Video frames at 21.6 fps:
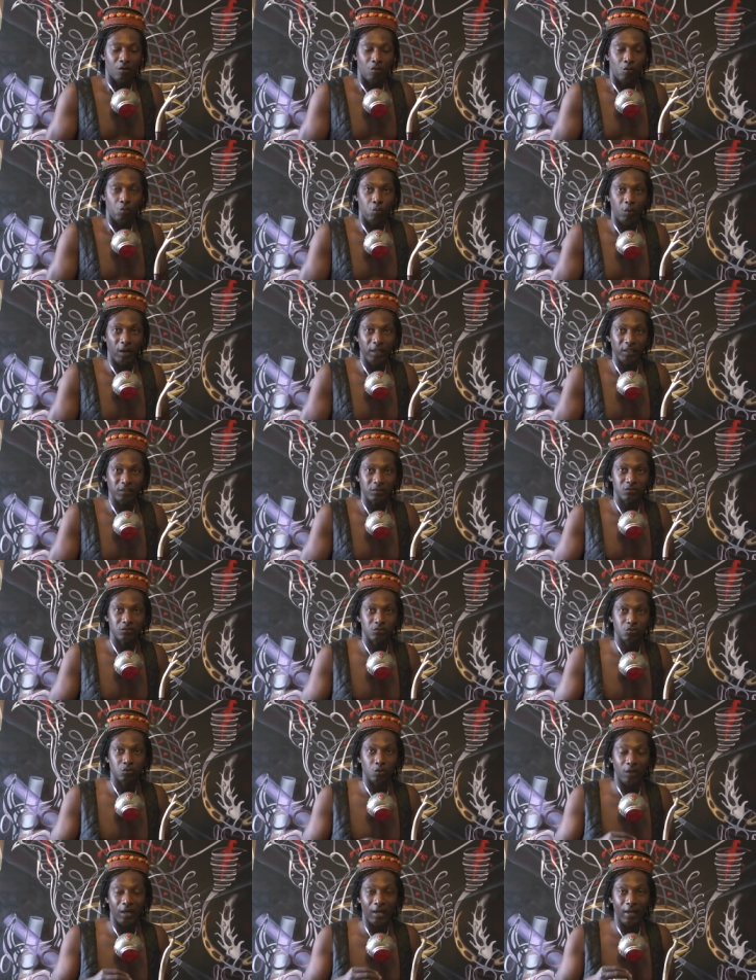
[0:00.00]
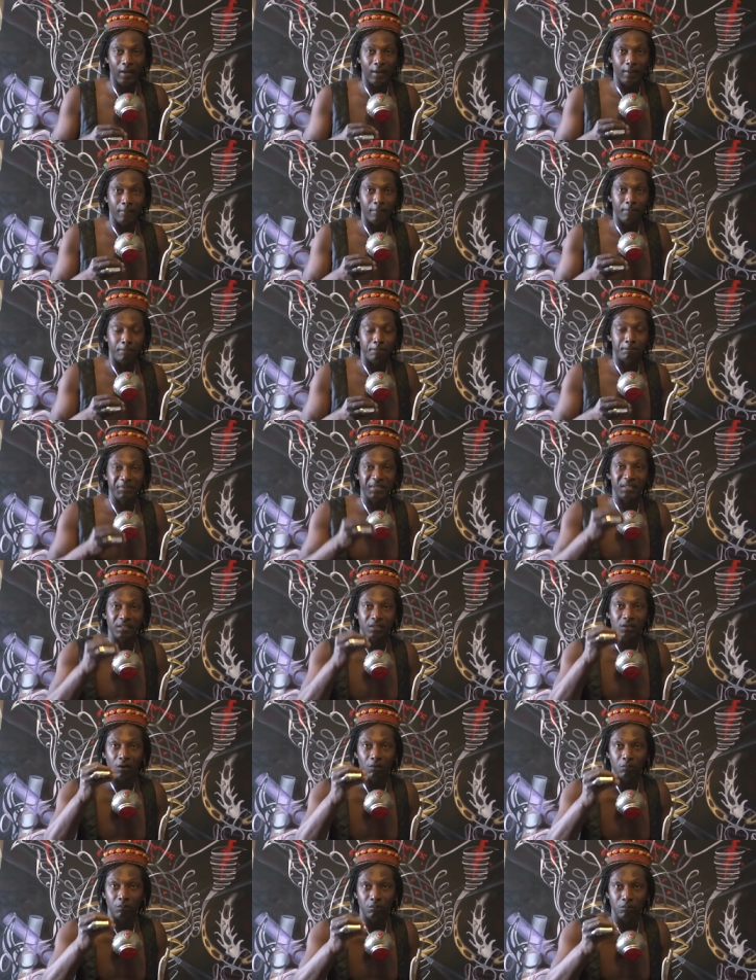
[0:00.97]
what do I
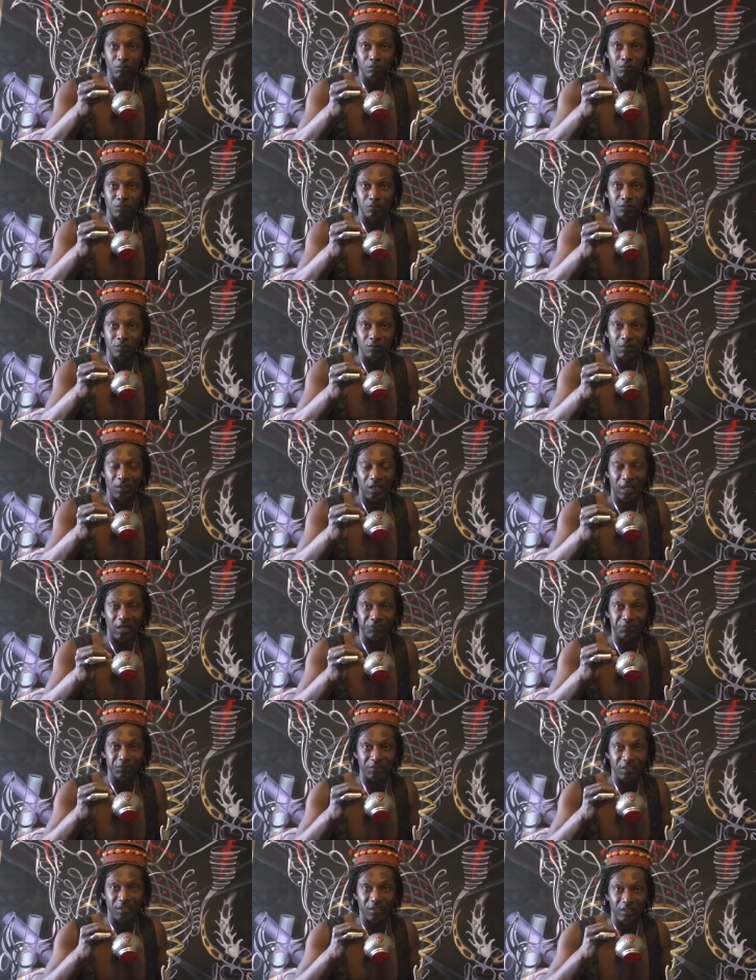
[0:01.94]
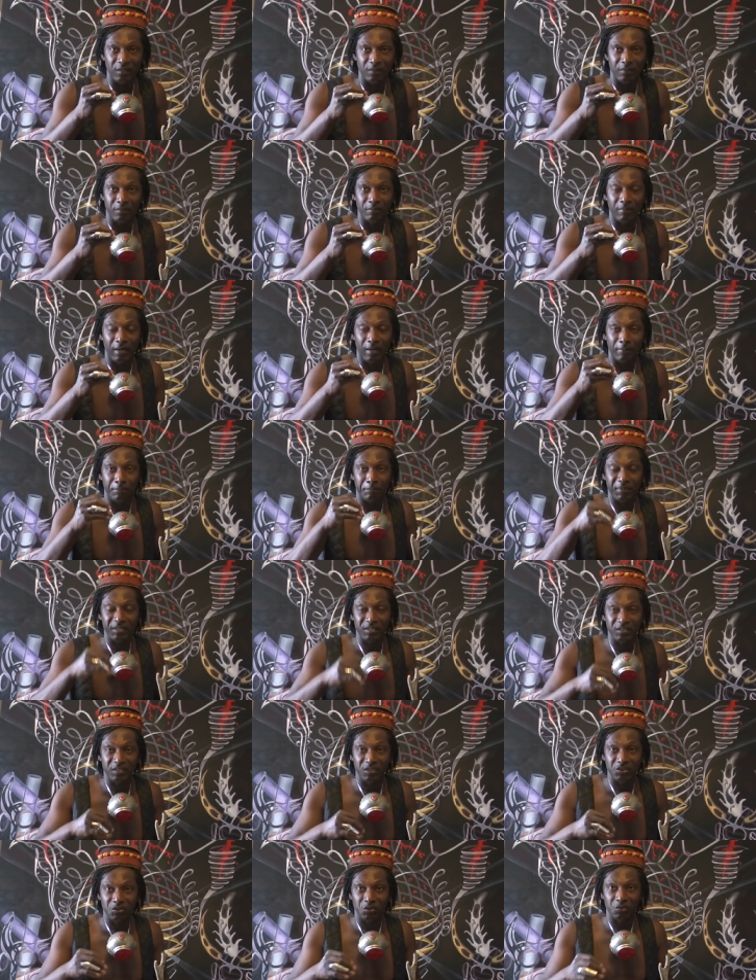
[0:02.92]
become after my
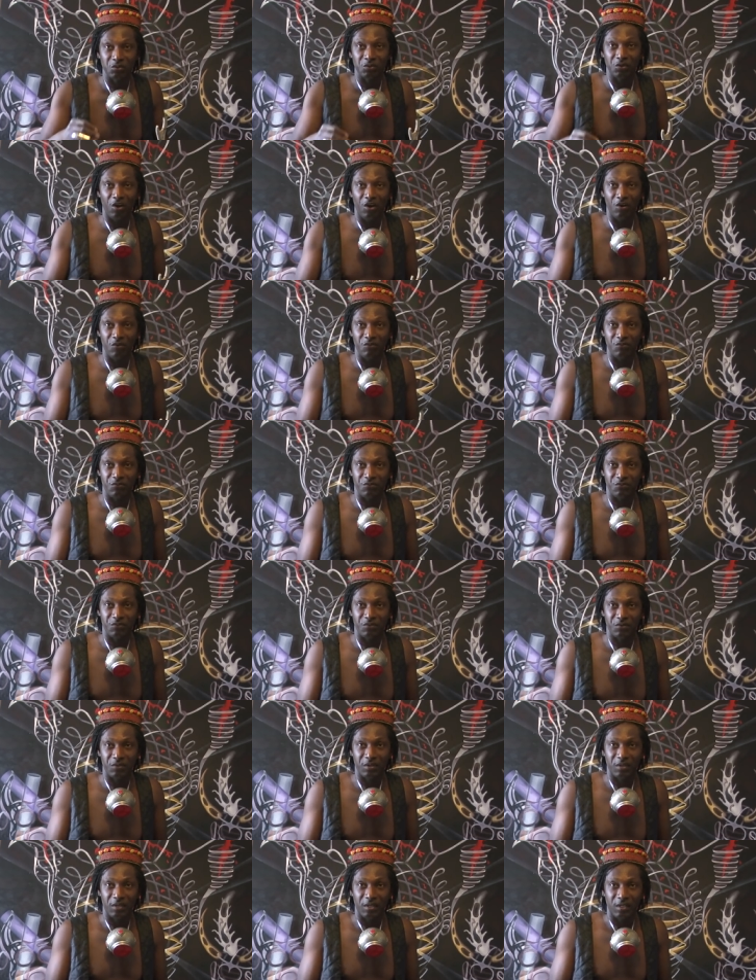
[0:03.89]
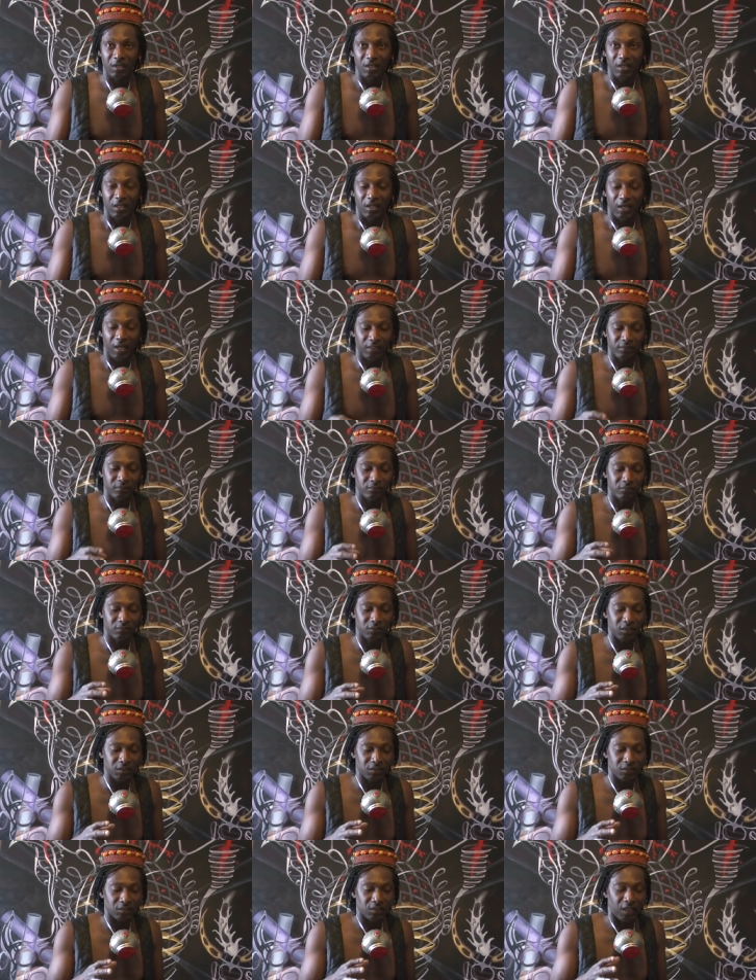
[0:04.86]
passage on earth? And
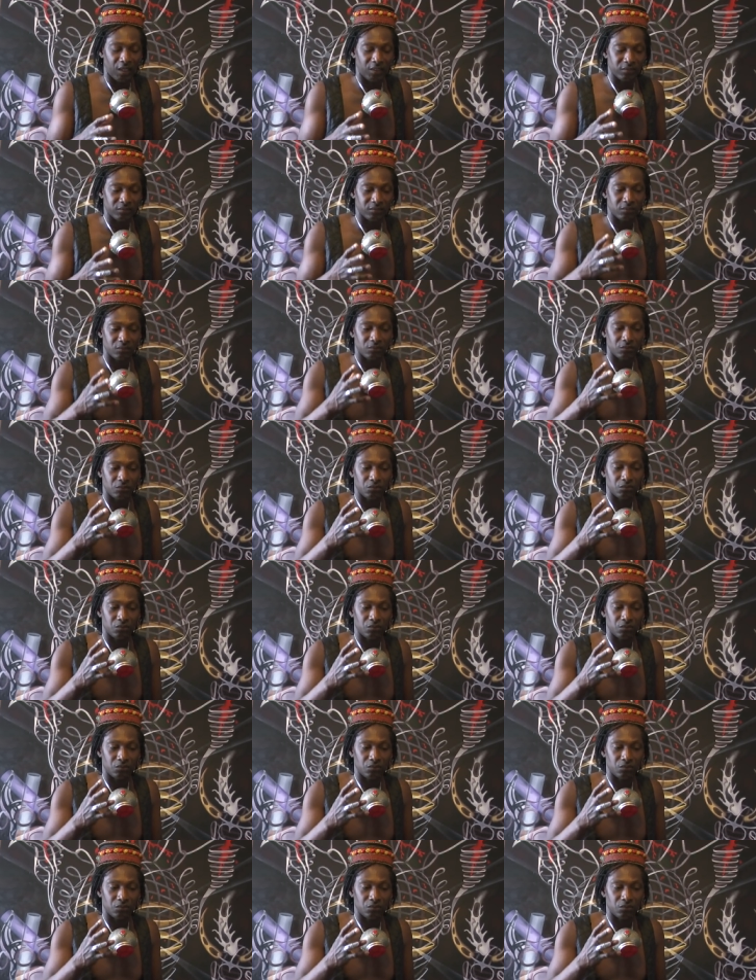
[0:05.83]
this has